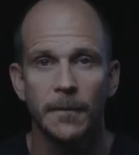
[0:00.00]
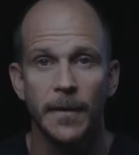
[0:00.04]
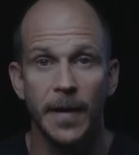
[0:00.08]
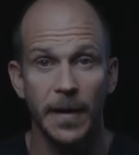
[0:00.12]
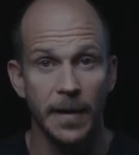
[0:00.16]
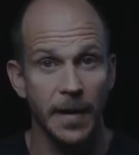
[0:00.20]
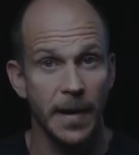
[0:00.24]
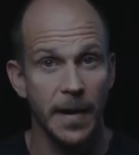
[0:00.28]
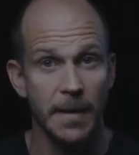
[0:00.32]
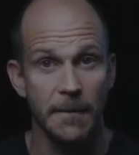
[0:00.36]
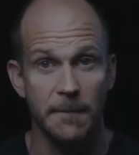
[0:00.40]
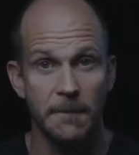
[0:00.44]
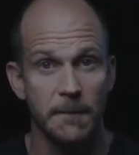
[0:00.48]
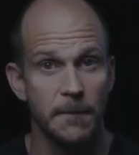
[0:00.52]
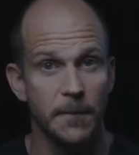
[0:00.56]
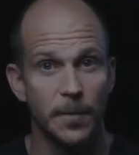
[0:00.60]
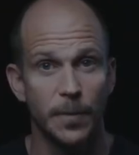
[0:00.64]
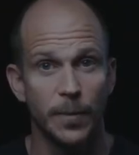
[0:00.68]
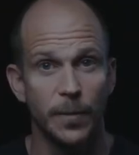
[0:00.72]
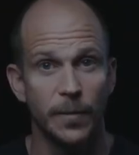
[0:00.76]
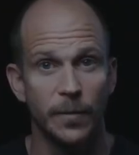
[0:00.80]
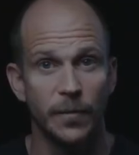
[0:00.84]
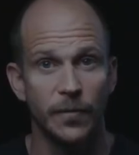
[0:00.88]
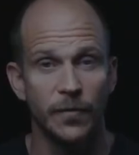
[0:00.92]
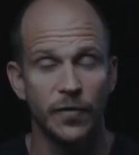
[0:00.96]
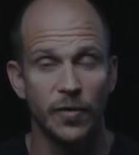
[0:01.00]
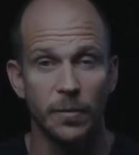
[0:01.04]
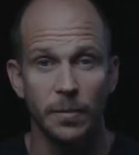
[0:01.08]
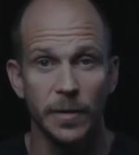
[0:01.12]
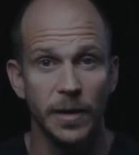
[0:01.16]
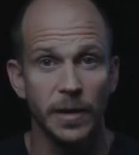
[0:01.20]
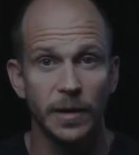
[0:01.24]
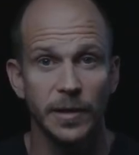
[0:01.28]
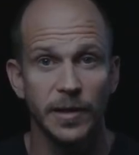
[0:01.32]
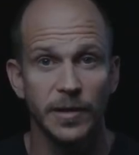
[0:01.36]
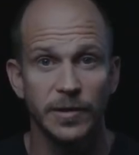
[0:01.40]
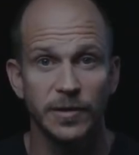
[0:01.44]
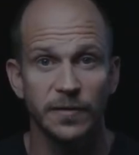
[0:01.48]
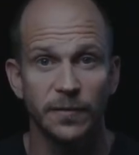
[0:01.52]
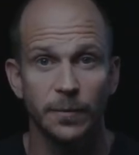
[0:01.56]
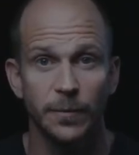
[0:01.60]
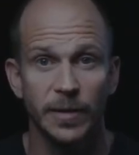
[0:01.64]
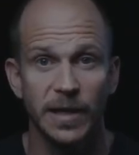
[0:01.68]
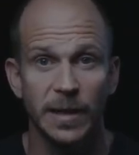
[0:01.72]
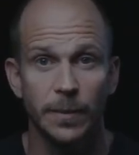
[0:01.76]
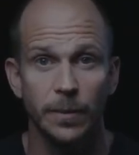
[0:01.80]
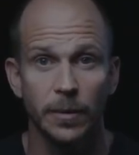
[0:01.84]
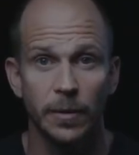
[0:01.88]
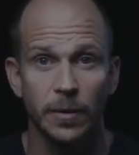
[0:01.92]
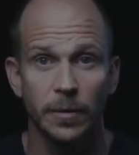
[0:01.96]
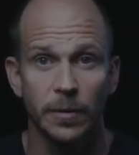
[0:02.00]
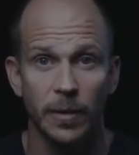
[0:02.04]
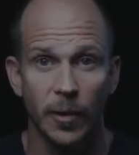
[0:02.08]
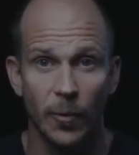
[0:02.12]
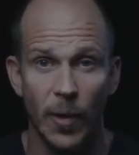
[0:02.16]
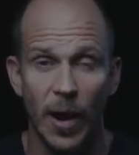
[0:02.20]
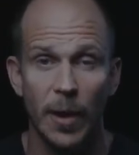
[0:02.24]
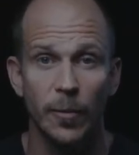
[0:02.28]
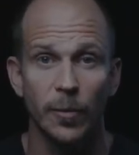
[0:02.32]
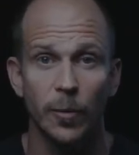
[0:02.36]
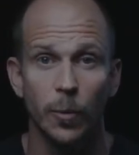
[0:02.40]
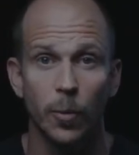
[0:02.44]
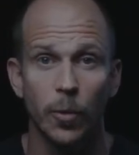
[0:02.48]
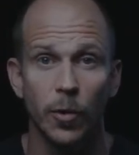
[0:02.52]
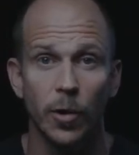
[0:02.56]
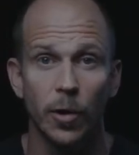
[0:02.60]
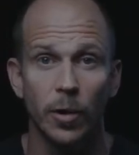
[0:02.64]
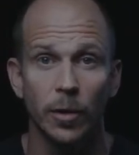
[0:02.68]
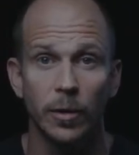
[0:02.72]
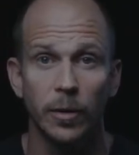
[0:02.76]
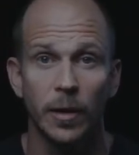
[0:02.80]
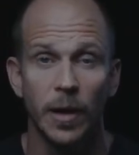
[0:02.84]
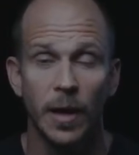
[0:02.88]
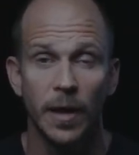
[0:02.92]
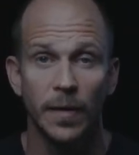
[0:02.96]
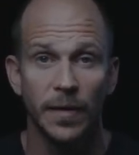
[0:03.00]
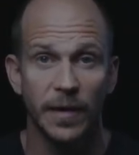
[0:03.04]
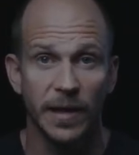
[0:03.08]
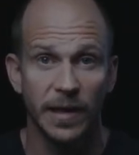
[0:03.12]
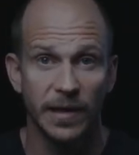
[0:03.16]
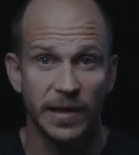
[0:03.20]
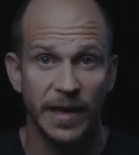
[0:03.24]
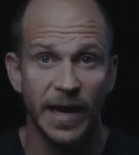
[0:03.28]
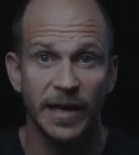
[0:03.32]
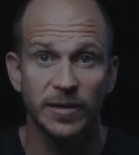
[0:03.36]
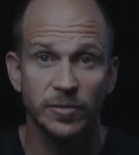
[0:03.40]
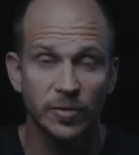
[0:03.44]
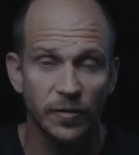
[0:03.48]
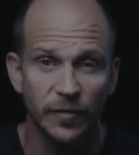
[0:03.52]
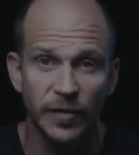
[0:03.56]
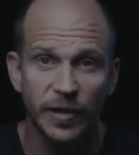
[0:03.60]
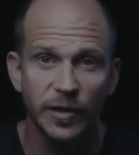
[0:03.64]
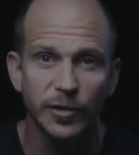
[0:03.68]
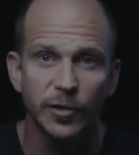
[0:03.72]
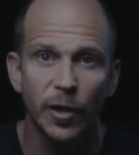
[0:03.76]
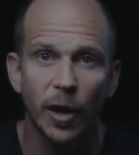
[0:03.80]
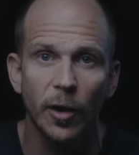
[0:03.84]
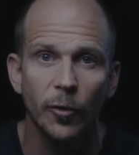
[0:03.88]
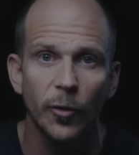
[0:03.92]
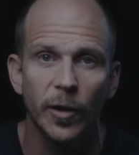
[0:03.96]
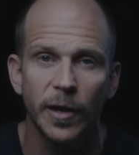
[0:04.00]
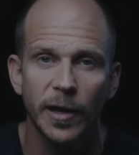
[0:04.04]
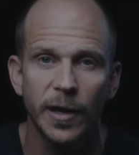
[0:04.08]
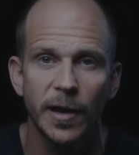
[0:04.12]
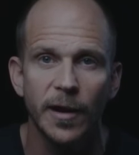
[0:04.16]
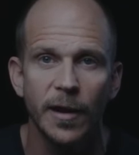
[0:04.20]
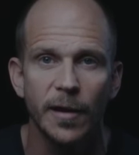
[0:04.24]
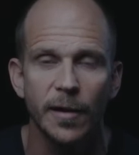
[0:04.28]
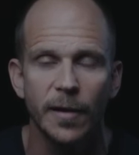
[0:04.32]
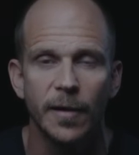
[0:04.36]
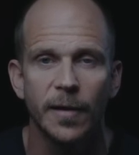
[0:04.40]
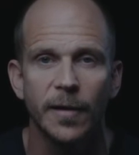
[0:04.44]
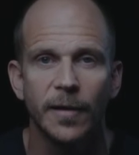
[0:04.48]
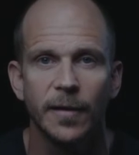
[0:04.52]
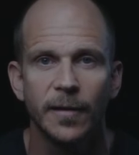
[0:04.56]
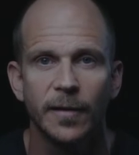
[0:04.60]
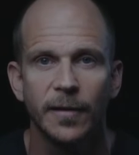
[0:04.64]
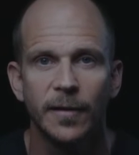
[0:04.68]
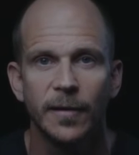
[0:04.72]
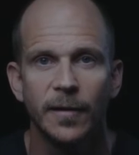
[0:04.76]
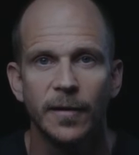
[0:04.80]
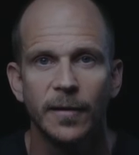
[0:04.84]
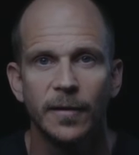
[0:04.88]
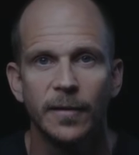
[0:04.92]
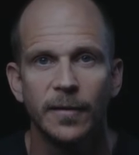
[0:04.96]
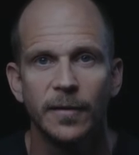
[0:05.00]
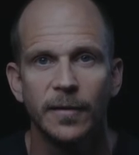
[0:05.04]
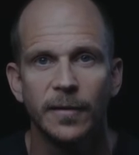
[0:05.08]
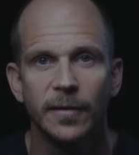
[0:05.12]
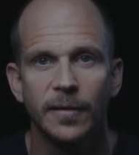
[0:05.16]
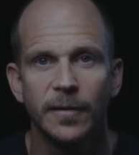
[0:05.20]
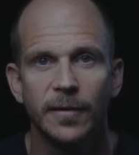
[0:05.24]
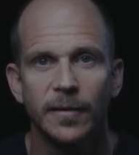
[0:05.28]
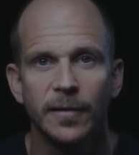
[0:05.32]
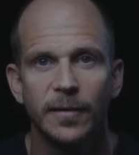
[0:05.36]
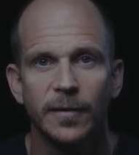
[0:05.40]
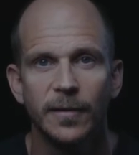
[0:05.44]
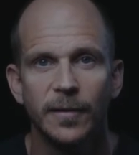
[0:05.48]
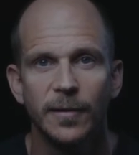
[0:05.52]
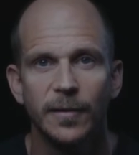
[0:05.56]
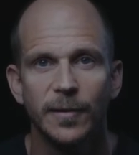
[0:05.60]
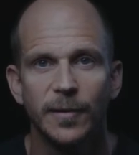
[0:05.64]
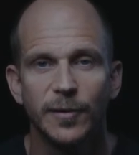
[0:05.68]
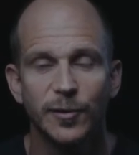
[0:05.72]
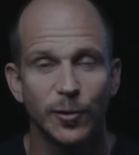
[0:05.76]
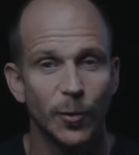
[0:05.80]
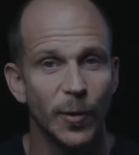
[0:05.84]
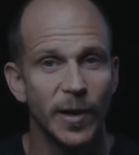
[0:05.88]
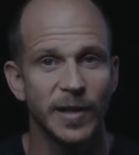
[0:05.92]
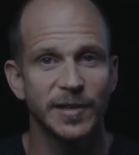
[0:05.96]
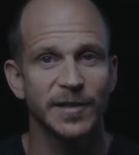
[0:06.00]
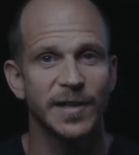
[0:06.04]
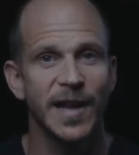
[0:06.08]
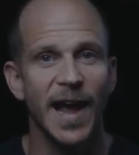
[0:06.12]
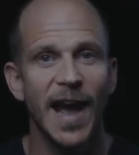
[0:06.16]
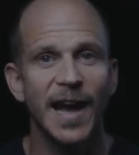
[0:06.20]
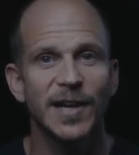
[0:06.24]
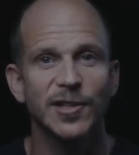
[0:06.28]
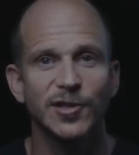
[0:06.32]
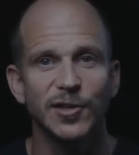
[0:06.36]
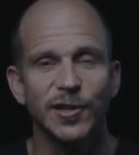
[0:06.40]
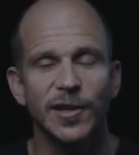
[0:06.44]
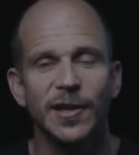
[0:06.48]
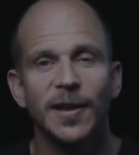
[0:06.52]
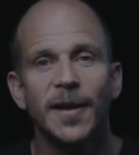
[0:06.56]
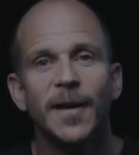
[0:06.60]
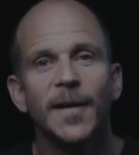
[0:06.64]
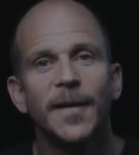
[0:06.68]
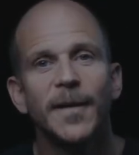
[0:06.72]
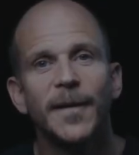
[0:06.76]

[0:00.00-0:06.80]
And hey, for millions of people around the world, the catastrophe is already here. So where's the action?